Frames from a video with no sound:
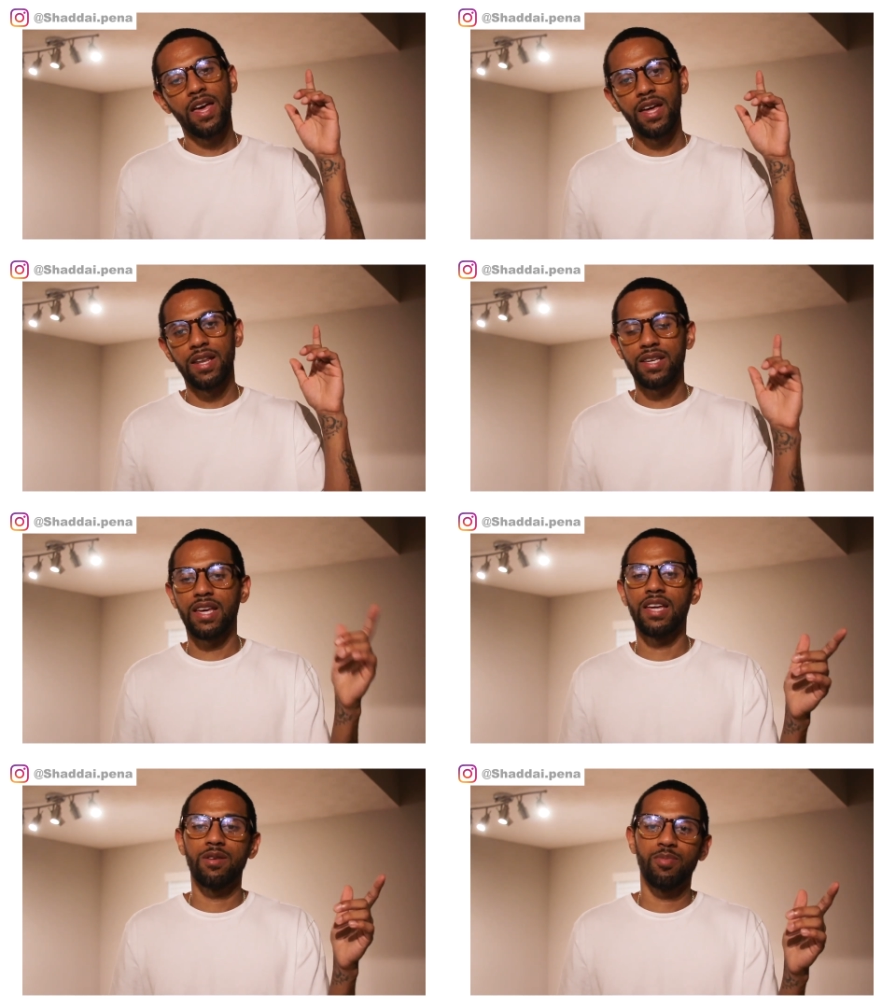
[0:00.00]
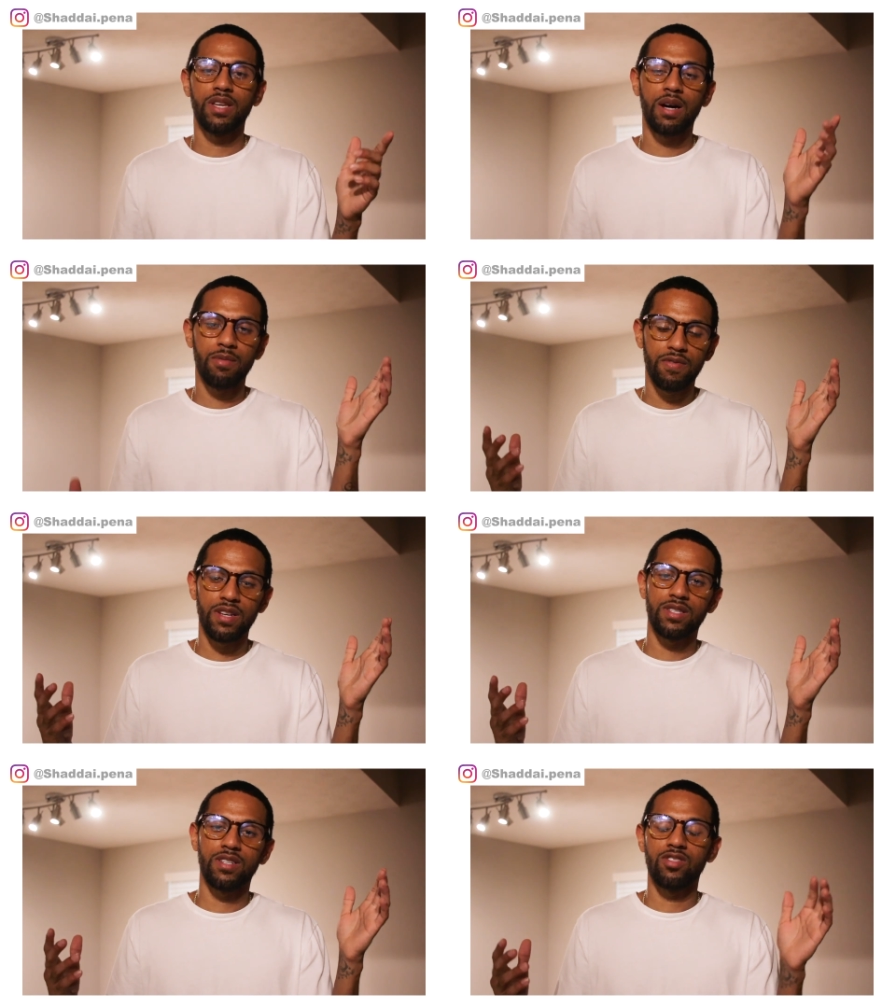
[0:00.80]
and Canopy. I'm
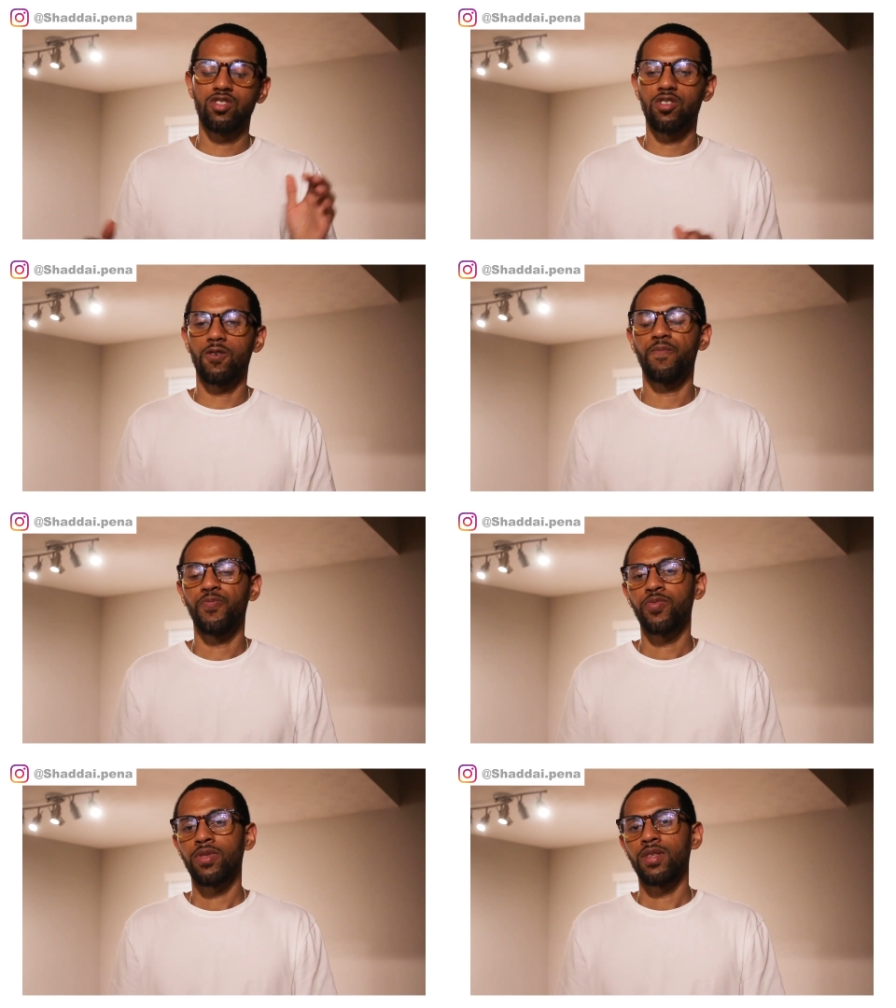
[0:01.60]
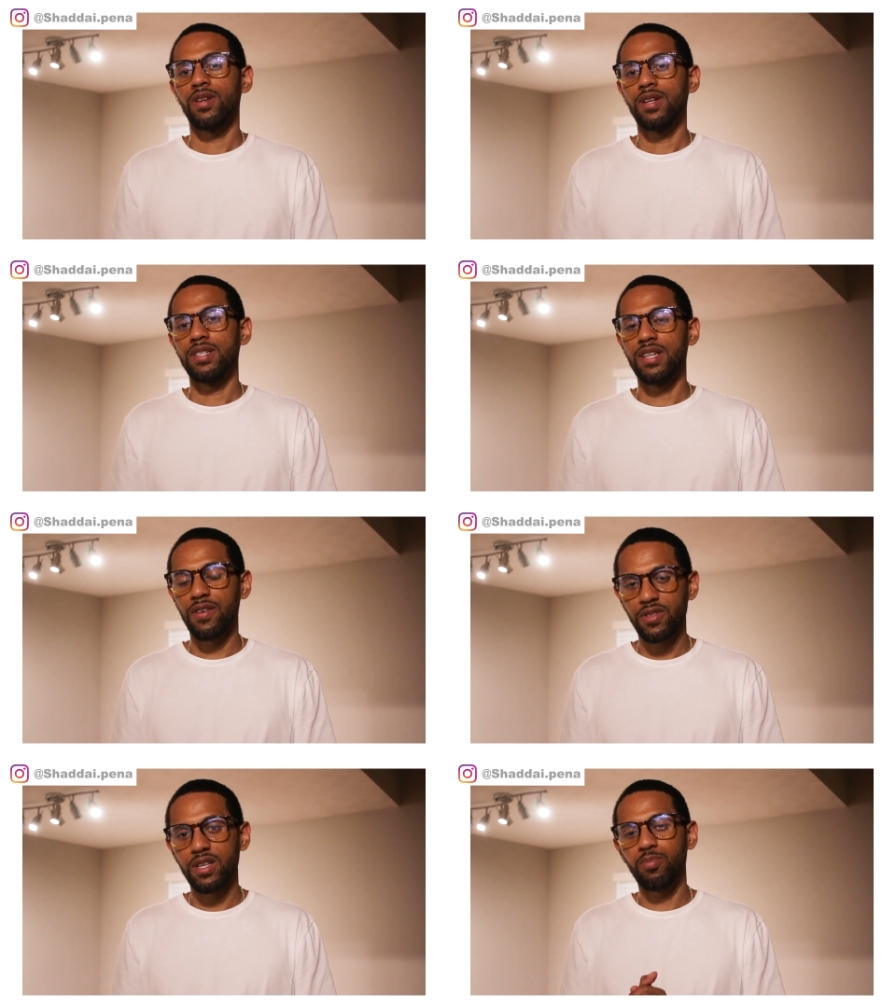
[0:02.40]
invested in so
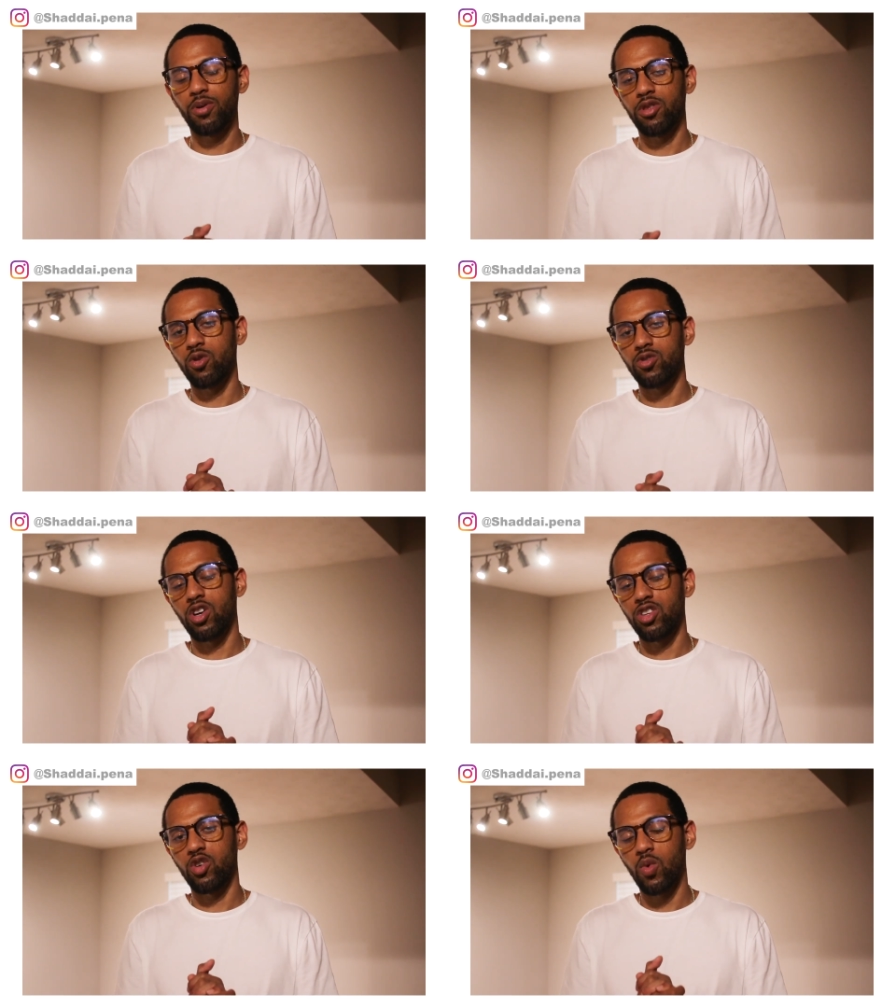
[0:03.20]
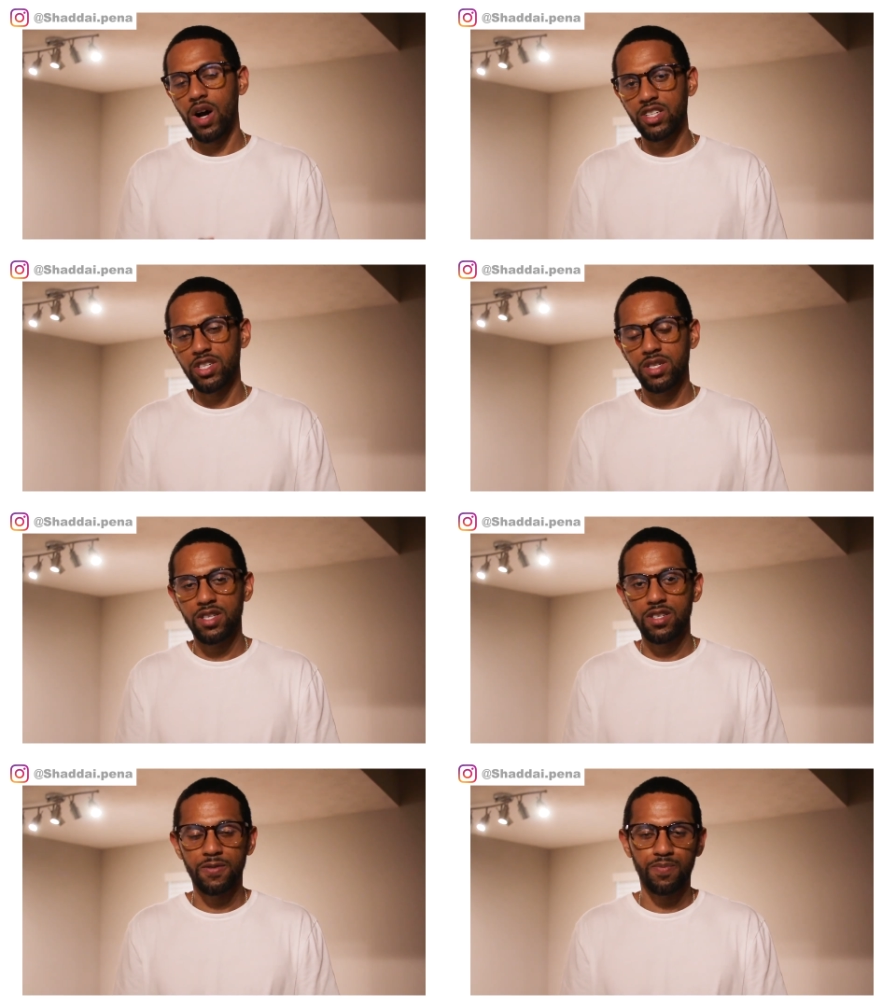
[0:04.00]
definitely put those on your watch
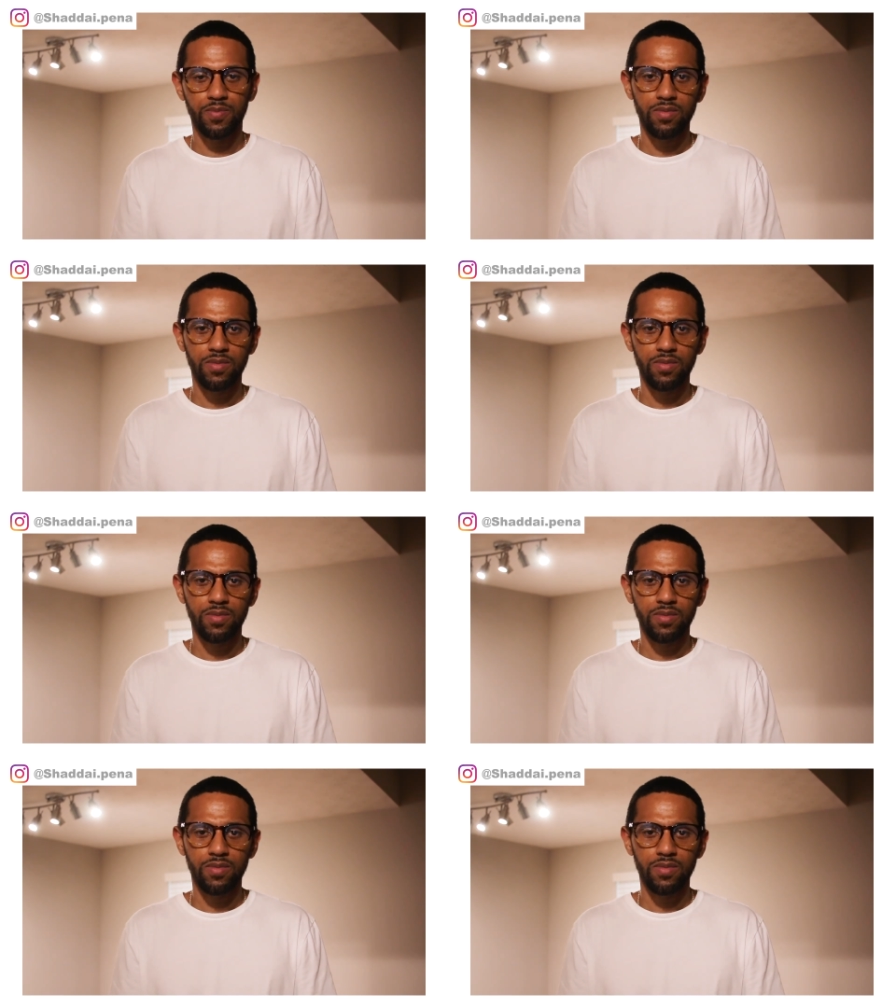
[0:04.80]
list.